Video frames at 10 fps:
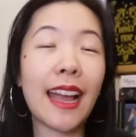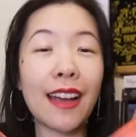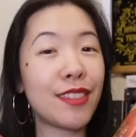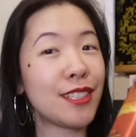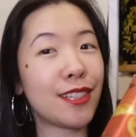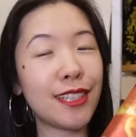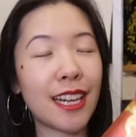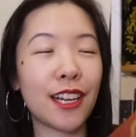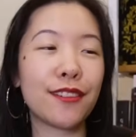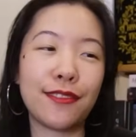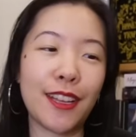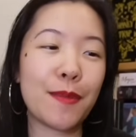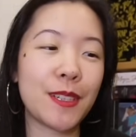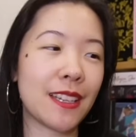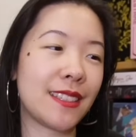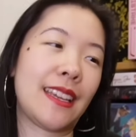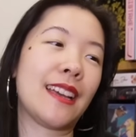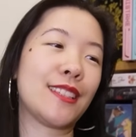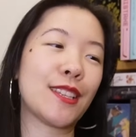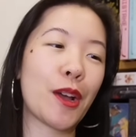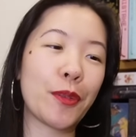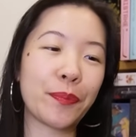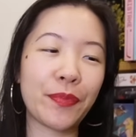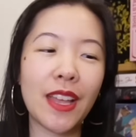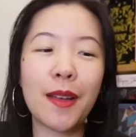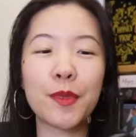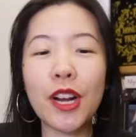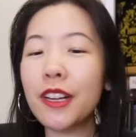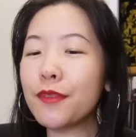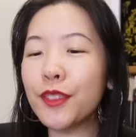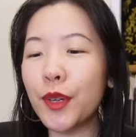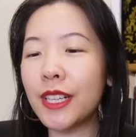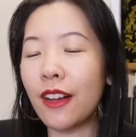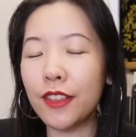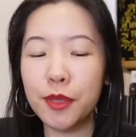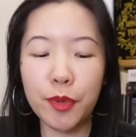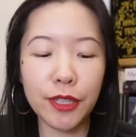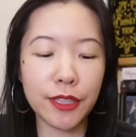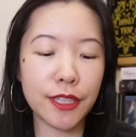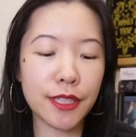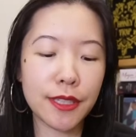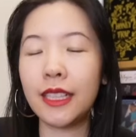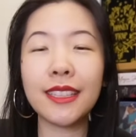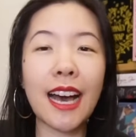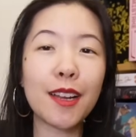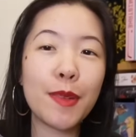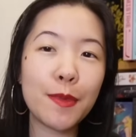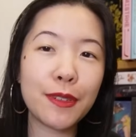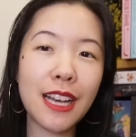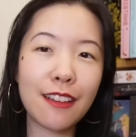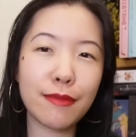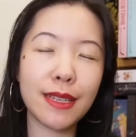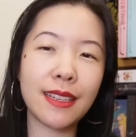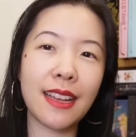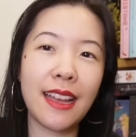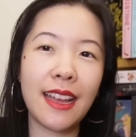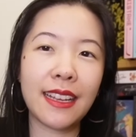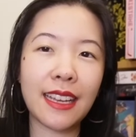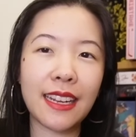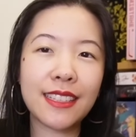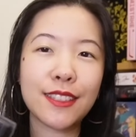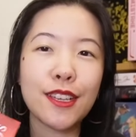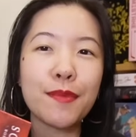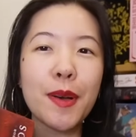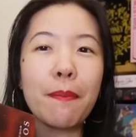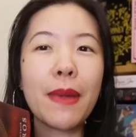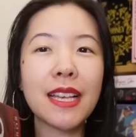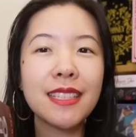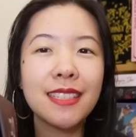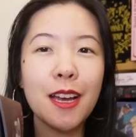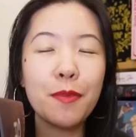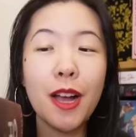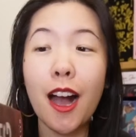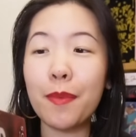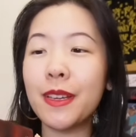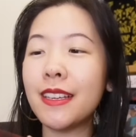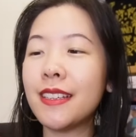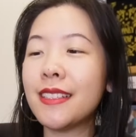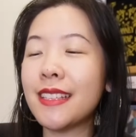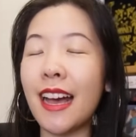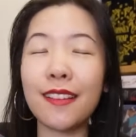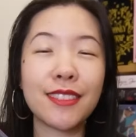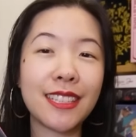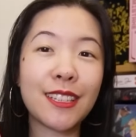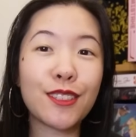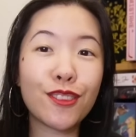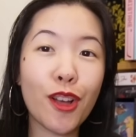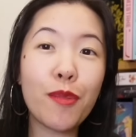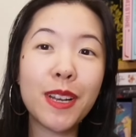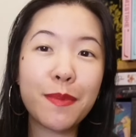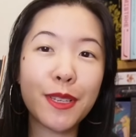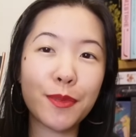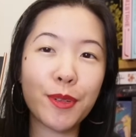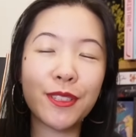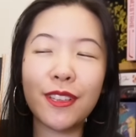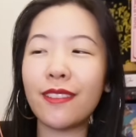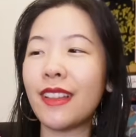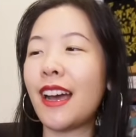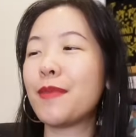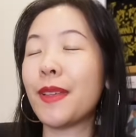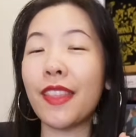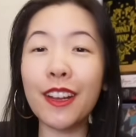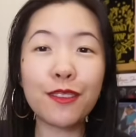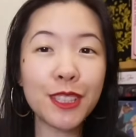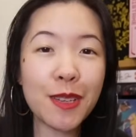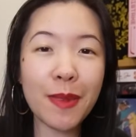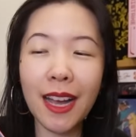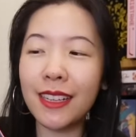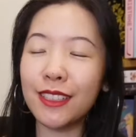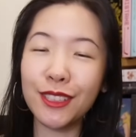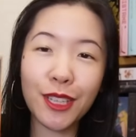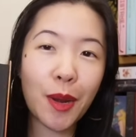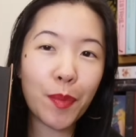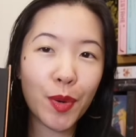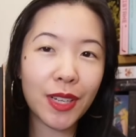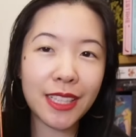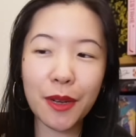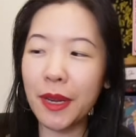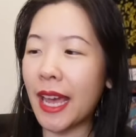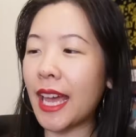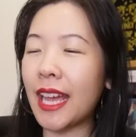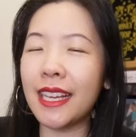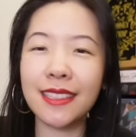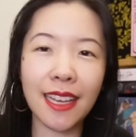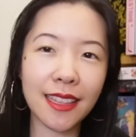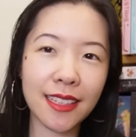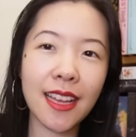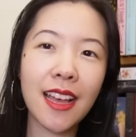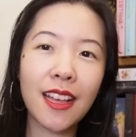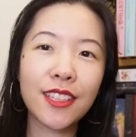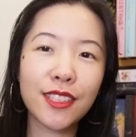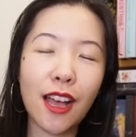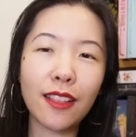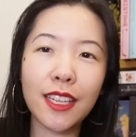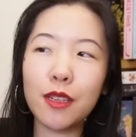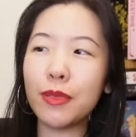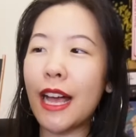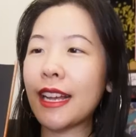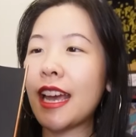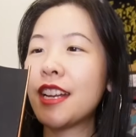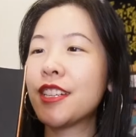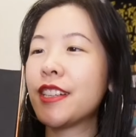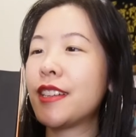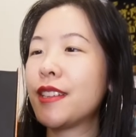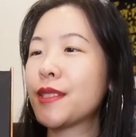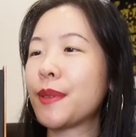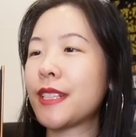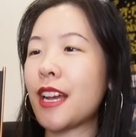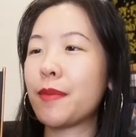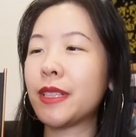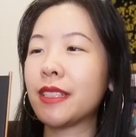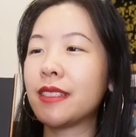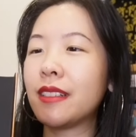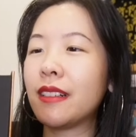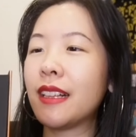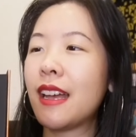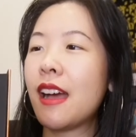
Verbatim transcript: haven't started Iron Flame just yet, so I'm trying to avoid all the spoilers. A lot of people have been getting some messed up copies. I've seen so many misprints online, but thankfully mine look pretty okay. It's got the solid black edges, which I'm a little